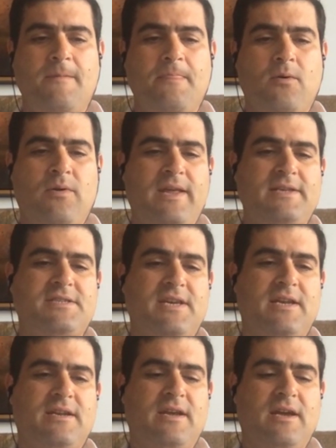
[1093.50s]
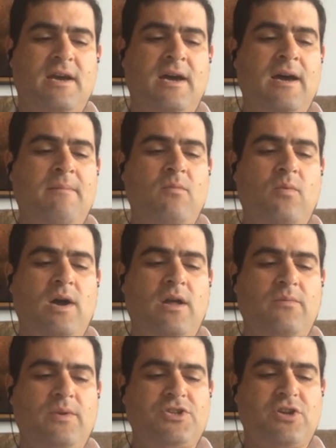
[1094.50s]
Well, they said, well,
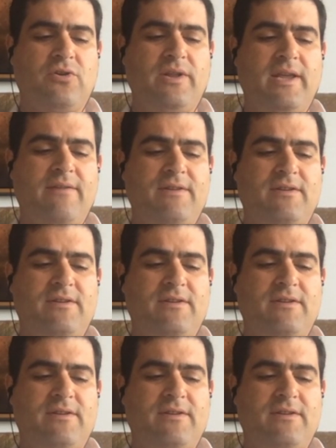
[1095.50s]
we should only give